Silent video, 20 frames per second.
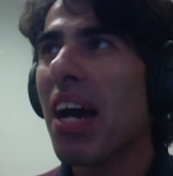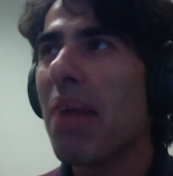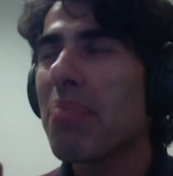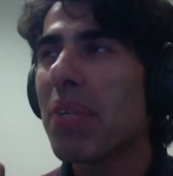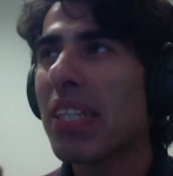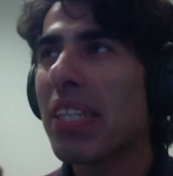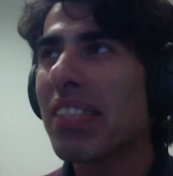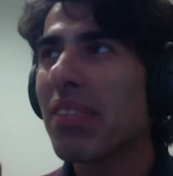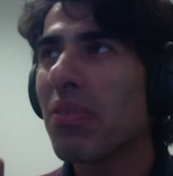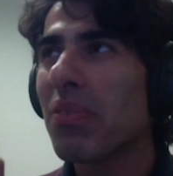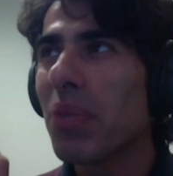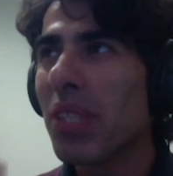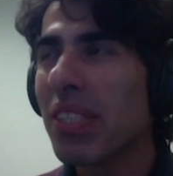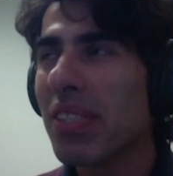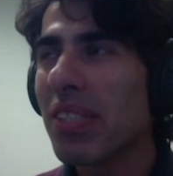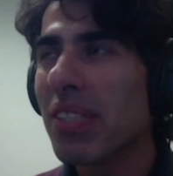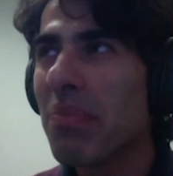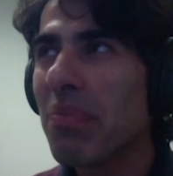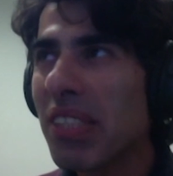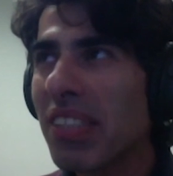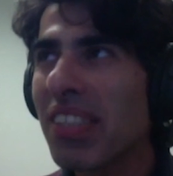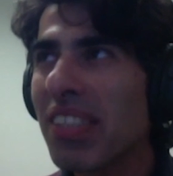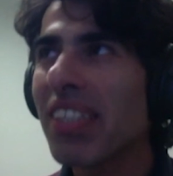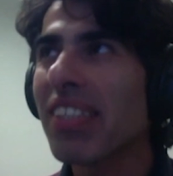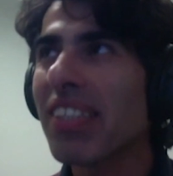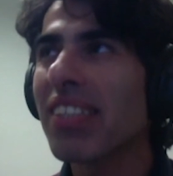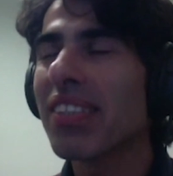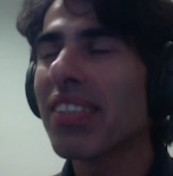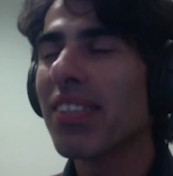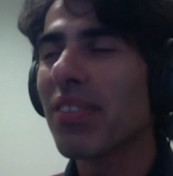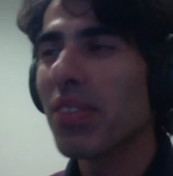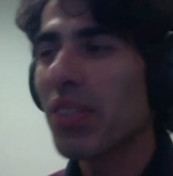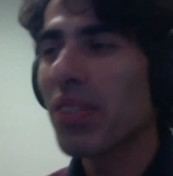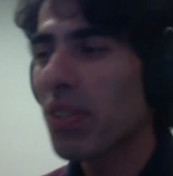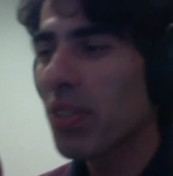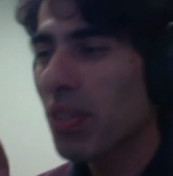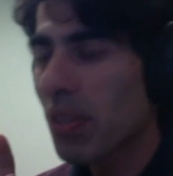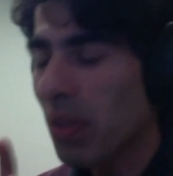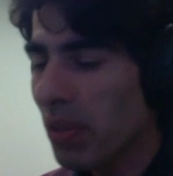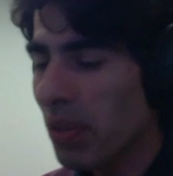But what is missing
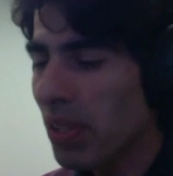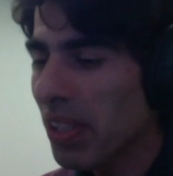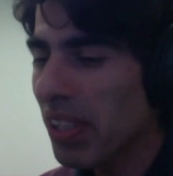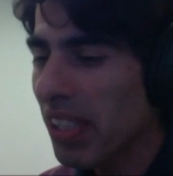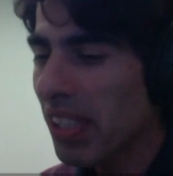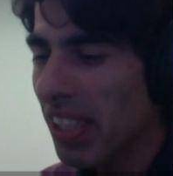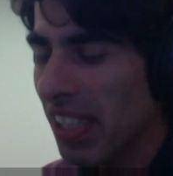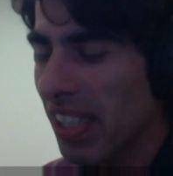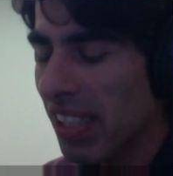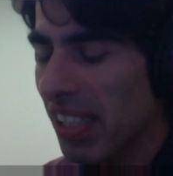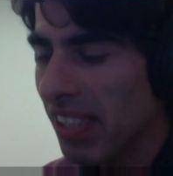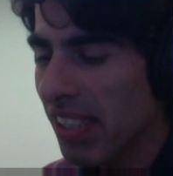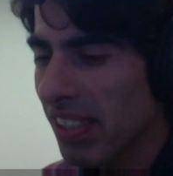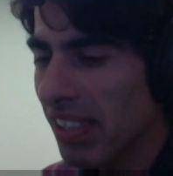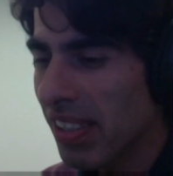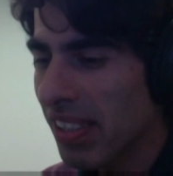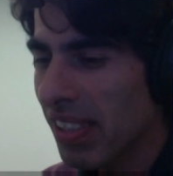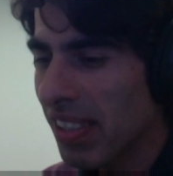totally is